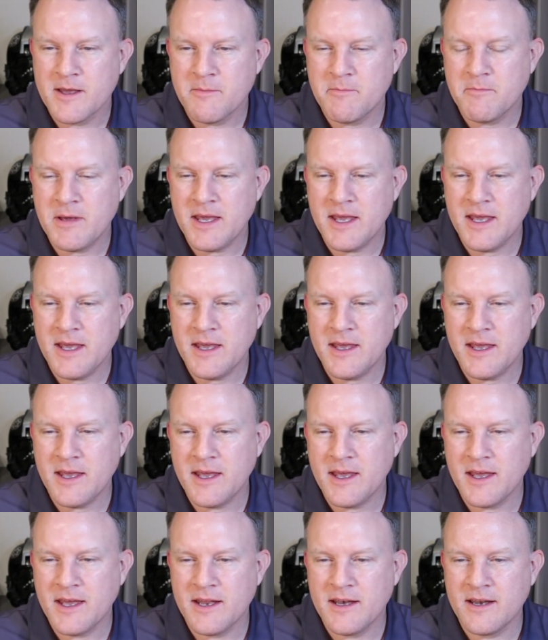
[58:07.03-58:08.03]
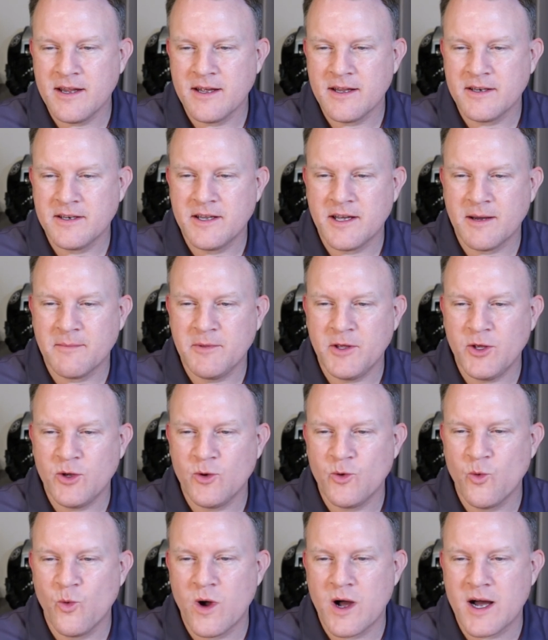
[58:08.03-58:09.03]
PNW
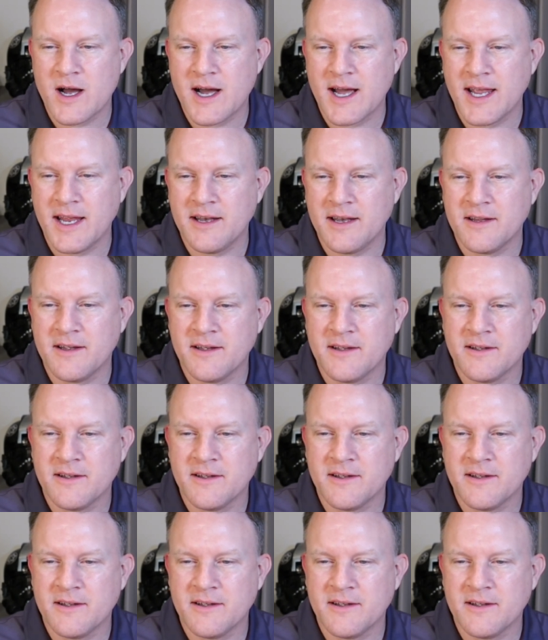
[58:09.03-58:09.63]
wine.